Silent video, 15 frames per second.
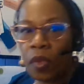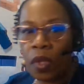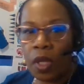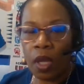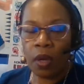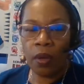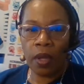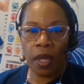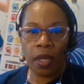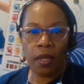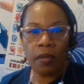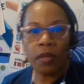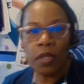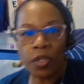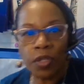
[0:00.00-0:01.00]
Okay.
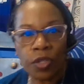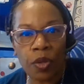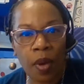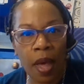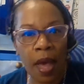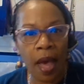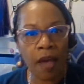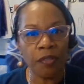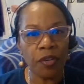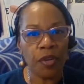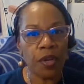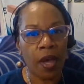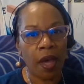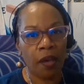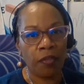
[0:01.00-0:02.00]
So after you
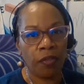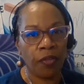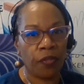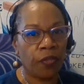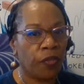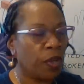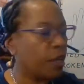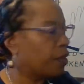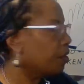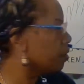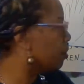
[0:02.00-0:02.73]
have your fingers